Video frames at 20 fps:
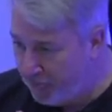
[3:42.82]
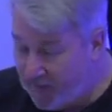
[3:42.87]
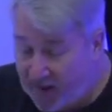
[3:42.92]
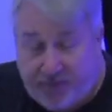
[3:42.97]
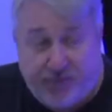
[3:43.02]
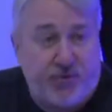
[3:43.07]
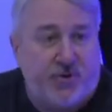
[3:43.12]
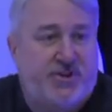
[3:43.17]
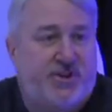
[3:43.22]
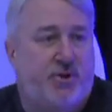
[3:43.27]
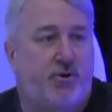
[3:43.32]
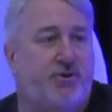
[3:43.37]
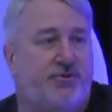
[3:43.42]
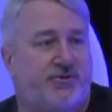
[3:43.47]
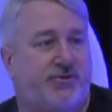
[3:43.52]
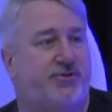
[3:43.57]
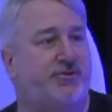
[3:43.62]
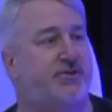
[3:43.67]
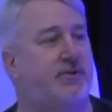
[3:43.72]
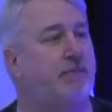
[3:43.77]
And for
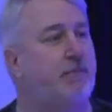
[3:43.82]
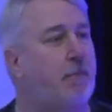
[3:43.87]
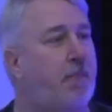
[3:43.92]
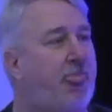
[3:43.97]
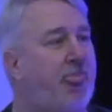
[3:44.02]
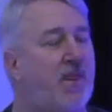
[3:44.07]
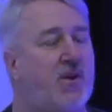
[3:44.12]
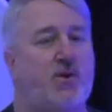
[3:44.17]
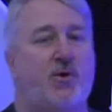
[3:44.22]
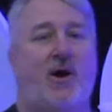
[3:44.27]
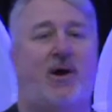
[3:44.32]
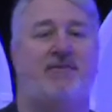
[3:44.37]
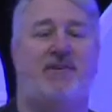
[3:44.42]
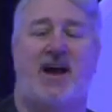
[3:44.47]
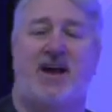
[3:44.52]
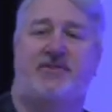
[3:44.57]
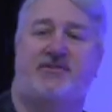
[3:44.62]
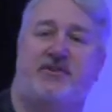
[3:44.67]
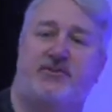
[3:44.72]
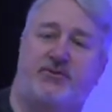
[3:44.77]
users, you have
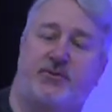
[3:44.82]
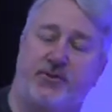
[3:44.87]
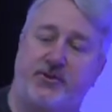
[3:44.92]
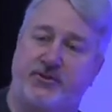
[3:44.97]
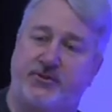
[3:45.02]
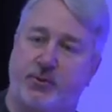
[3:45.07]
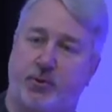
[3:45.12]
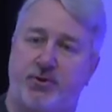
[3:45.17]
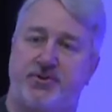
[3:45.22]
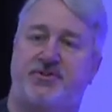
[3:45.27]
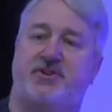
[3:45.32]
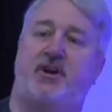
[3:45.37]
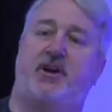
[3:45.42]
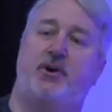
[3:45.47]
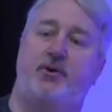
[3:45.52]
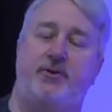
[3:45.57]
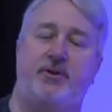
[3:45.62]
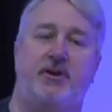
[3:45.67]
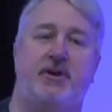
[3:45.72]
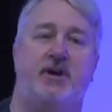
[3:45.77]
access to the source
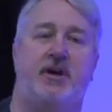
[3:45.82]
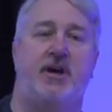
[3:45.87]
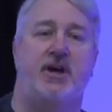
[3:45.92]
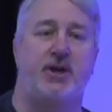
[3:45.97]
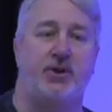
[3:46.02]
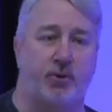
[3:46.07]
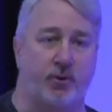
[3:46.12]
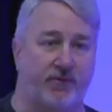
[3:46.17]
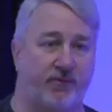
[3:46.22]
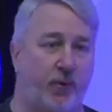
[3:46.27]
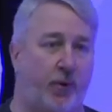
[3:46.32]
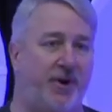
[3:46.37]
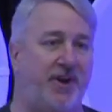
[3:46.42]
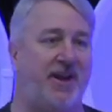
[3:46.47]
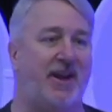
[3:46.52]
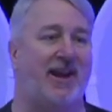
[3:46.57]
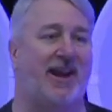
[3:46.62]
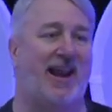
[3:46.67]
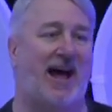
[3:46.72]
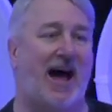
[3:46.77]
code, you're
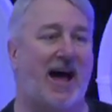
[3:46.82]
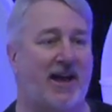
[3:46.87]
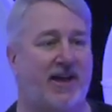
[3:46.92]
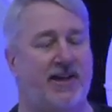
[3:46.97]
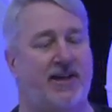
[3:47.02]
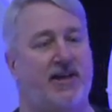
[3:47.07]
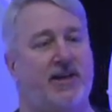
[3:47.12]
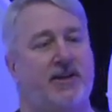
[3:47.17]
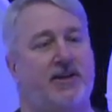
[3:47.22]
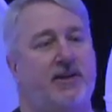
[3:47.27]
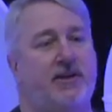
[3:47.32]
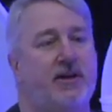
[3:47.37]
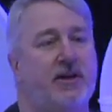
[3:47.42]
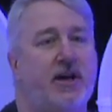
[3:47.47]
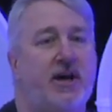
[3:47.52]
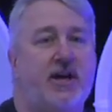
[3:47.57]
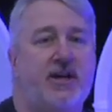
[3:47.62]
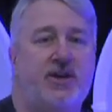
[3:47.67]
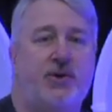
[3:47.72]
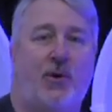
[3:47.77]
avoiding lock-in,
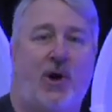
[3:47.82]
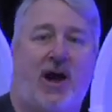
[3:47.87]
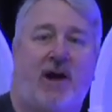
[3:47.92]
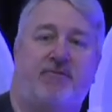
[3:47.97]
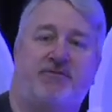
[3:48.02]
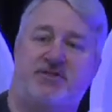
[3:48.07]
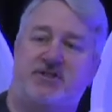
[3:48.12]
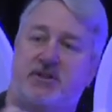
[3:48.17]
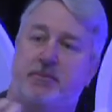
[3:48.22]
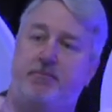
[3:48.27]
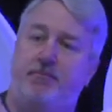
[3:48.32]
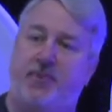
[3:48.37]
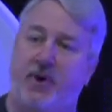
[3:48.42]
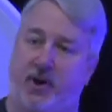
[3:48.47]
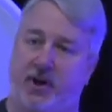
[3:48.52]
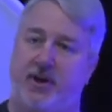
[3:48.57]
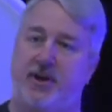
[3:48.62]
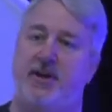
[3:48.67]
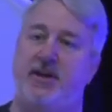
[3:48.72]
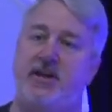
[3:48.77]
you have
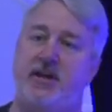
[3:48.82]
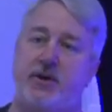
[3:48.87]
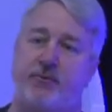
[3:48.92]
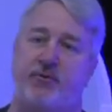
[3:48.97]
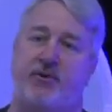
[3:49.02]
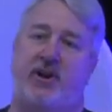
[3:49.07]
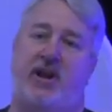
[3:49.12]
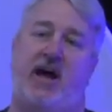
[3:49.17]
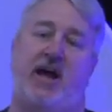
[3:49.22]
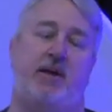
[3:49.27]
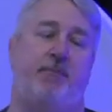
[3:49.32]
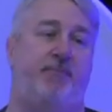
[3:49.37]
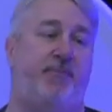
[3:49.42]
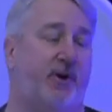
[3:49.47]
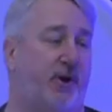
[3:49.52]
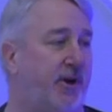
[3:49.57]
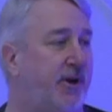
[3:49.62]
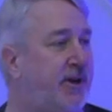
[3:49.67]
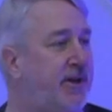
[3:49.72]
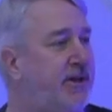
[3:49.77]
stability and
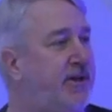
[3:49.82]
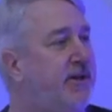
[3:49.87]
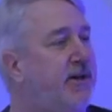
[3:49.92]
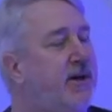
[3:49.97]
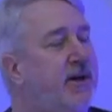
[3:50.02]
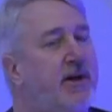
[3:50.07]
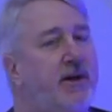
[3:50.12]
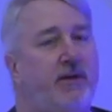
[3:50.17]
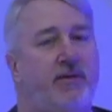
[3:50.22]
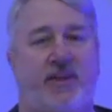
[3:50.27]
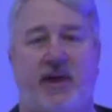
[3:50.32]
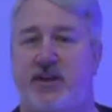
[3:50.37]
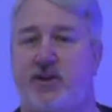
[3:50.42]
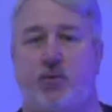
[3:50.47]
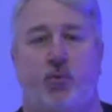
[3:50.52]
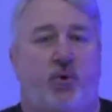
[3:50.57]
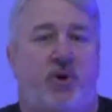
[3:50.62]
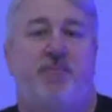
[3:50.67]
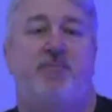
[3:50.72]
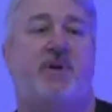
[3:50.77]
reliability that
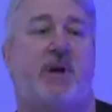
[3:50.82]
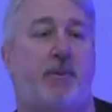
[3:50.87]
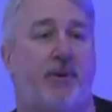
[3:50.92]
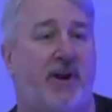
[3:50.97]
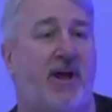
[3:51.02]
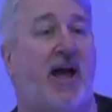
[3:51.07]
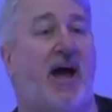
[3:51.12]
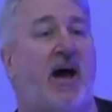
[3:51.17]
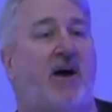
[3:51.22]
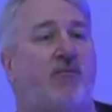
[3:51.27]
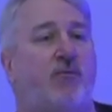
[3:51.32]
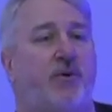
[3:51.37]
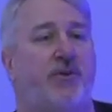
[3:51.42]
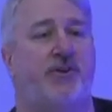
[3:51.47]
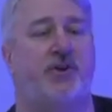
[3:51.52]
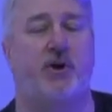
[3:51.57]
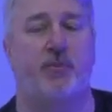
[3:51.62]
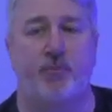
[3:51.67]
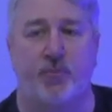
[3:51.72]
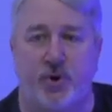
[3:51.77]
you wouldn't be able to have
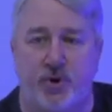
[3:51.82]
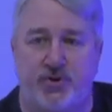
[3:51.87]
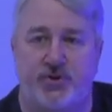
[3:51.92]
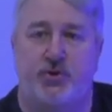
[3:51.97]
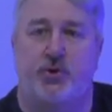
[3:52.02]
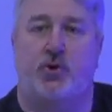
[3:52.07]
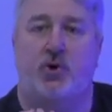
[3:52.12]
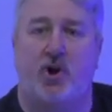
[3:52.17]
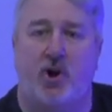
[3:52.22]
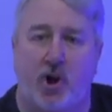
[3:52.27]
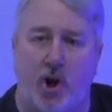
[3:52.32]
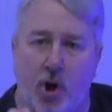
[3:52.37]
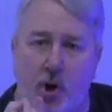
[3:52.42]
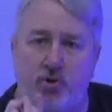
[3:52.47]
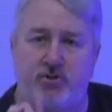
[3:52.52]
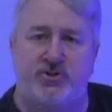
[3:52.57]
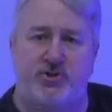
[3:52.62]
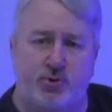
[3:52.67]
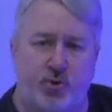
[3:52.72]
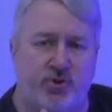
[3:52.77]
with commercial
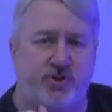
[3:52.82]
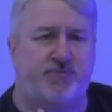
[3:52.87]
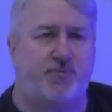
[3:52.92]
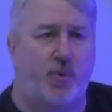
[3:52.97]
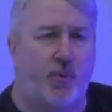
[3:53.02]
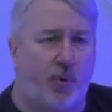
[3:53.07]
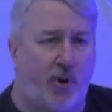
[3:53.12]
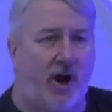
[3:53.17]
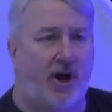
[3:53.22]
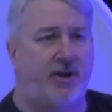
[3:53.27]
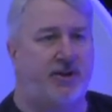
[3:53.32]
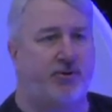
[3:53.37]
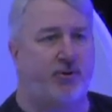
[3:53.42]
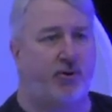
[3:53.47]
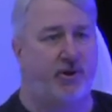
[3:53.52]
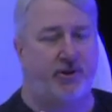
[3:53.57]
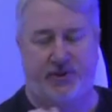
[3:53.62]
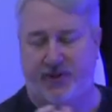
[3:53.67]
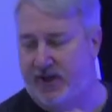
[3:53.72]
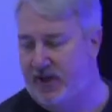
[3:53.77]
closed source
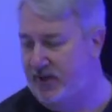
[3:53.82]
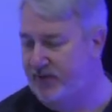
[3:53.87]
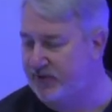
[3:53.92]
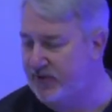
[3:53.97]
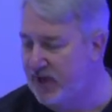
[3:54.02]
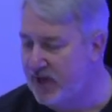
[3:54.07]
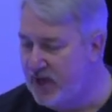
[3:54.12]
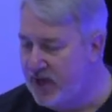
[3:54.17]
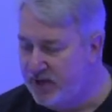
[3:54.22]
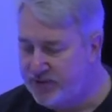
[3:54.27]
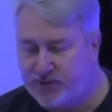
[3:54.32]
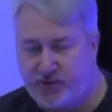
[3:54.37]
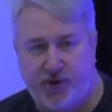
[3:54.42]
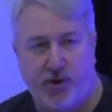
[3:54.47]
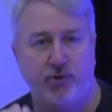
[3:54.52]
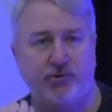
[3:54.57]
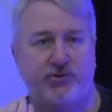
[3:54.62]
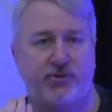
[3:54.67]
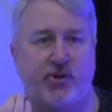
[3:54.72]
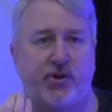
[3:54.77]
proprietary things. So
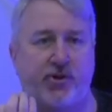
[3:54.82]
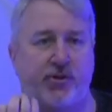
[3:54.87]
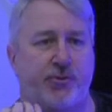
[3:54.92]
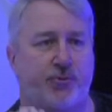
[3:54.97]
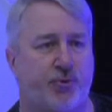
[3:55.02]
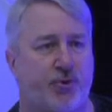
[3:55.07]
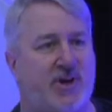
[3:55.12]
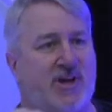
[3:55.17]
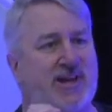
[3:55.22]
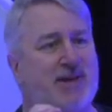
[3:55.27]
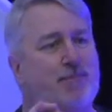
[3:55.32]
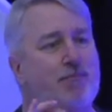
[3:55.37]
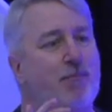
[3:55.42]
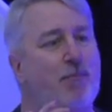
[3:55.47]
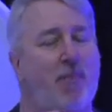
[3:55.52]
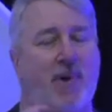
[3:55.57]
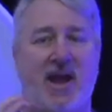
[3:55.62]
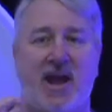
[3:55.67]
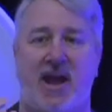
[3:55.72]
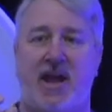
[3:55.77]
those are the three
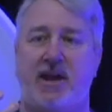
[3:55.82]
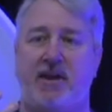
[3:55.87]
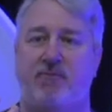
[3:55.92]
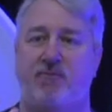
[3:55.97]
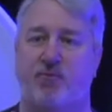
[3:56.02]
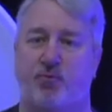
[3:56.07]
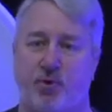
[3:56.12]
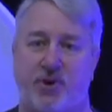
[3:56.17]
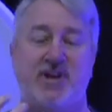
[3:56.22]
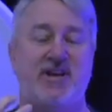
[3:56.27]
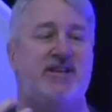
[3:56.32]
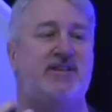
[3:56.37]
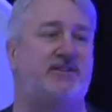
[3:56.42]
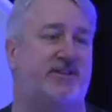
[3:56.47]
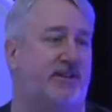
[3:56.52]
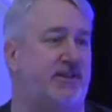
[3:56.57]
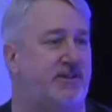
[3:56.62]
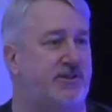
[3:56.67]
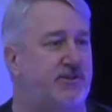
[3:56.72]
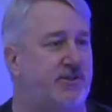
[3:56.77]
main
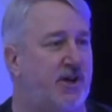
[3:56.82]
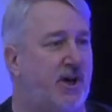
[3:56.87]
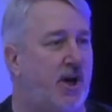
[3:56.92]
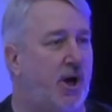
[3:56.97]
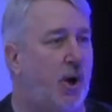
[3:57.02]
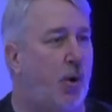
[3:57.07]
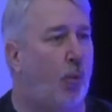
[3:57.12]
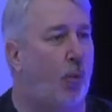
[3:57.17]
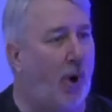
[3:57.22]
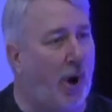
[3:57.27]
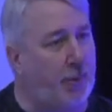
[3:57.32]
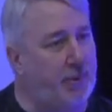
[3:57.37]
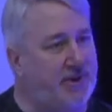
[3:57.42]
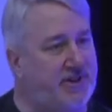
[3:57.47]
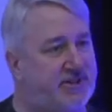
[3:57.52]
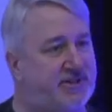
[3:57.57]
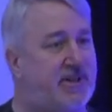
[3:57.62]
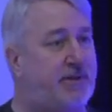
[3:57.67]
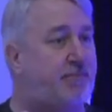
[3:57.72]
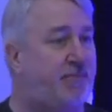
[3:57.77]
reasons why we
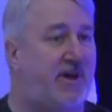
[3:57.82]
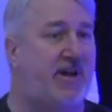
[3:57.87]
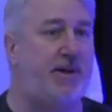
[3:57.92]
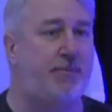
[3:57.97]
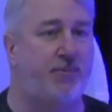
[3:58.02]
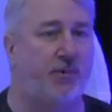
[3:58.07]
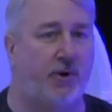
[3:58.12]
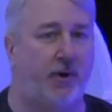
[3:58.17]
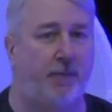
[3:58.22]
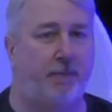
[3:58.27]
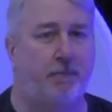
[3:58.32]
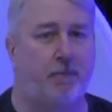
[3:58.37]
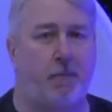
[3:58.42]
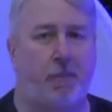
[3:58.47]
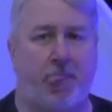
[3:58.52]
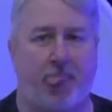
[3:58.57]
see people